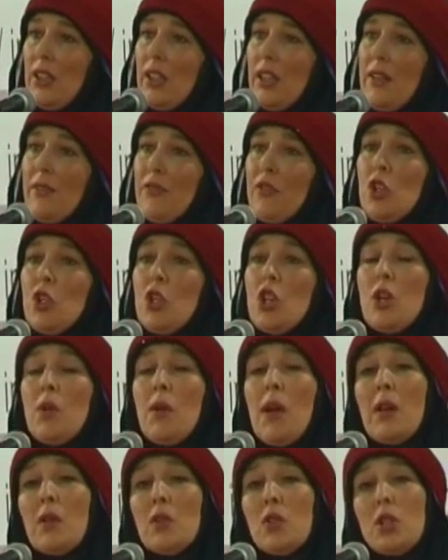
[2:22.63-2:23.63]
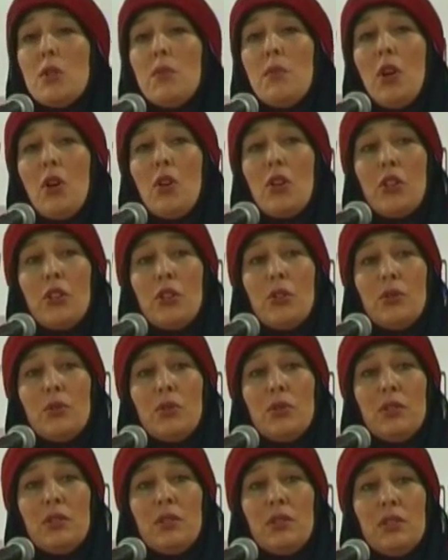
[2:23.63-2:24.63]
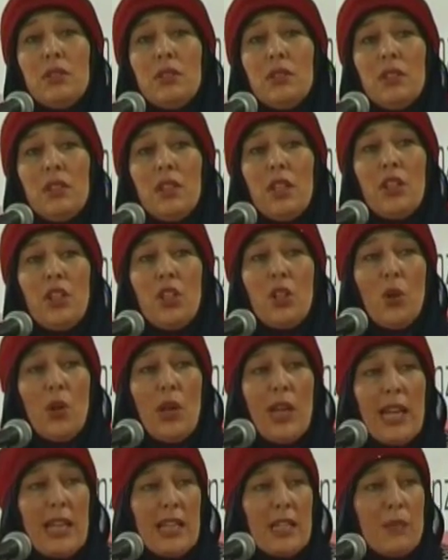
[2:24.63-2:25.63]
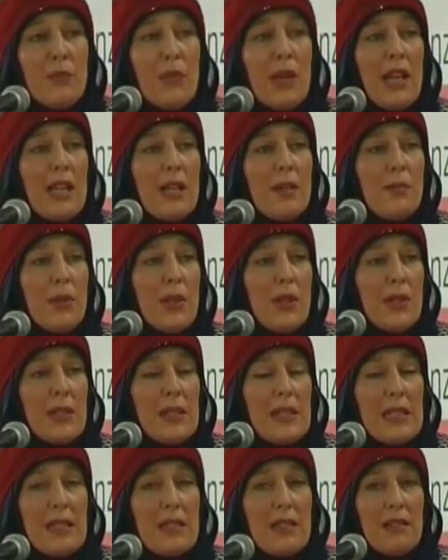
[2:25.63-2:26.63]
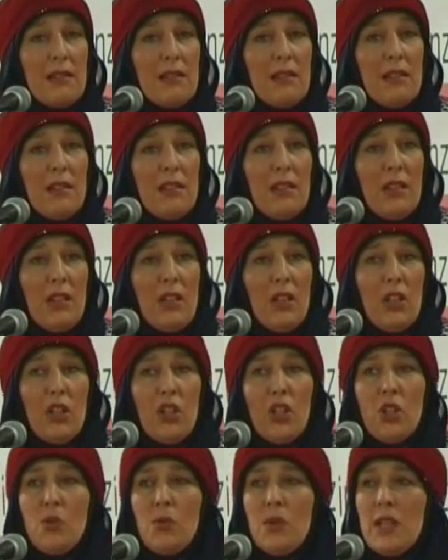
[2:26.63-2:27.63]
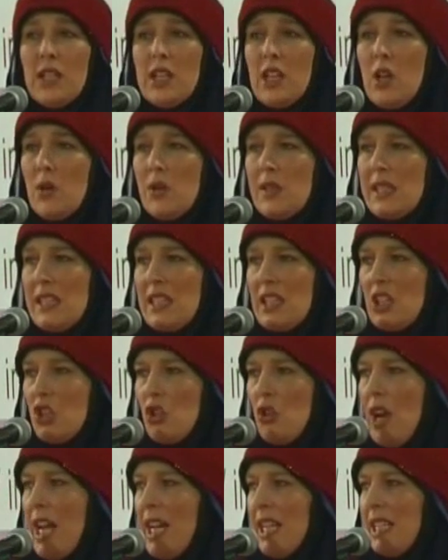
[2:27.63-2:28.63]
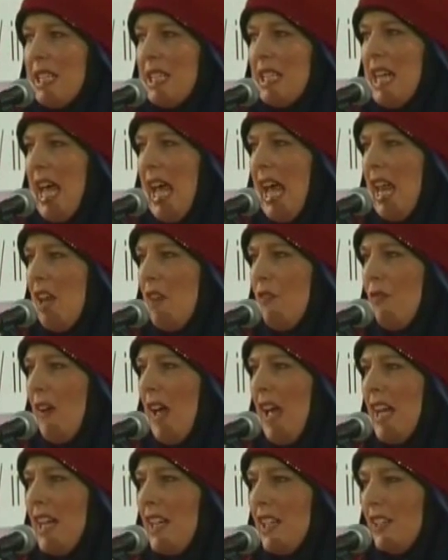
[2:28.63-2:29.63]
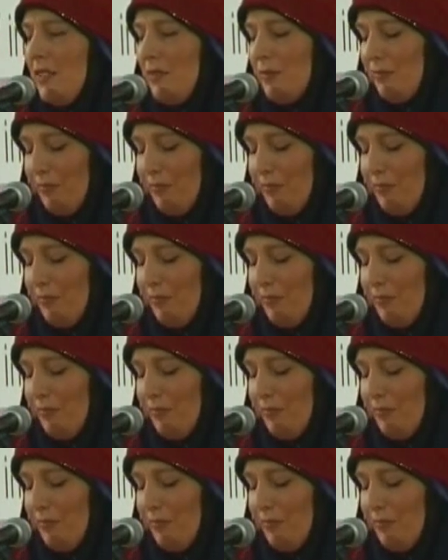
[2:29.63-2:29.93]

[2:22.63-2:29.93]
if you go out tomorrow and you're hit by a bus, you will go straight to hellfire.